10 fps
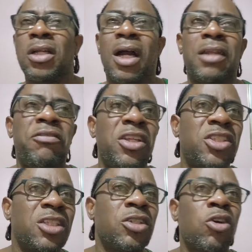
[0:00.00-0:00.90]

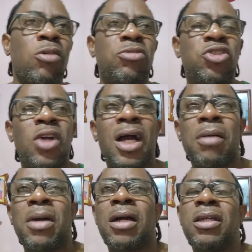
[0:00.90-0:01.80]
adventure to come,
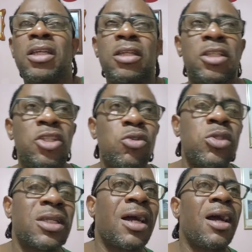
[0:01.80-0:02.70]
drama,
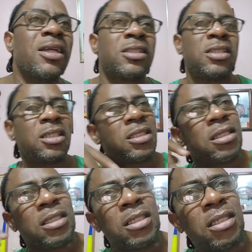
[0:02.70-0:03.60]
newscast,
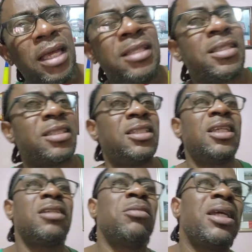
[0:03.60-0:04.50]

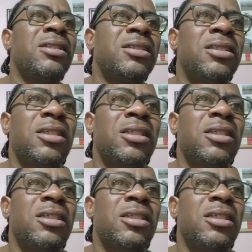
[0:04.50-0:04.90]
entertainment,